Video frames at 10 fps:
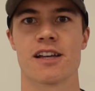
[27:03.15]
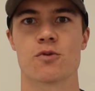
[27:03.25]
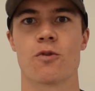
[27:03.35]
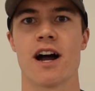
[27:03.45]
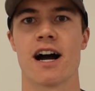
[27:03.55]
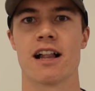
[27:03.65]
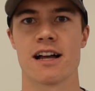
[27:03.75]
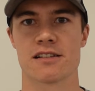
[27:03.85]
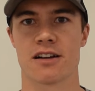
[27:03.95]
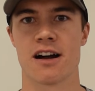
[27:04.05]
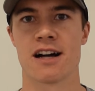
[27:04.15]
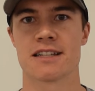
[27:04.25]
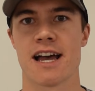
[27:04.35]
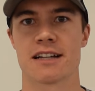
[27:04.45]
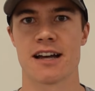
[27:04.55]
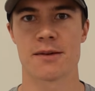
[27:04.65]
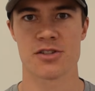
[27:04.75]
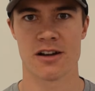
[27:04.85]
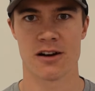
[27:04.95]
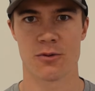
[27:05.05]
as well as our contact
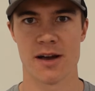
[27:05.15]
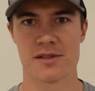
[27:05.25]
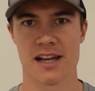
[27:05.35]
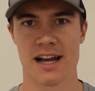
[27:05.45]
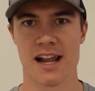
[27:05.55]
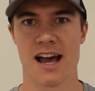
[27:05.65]
option on our website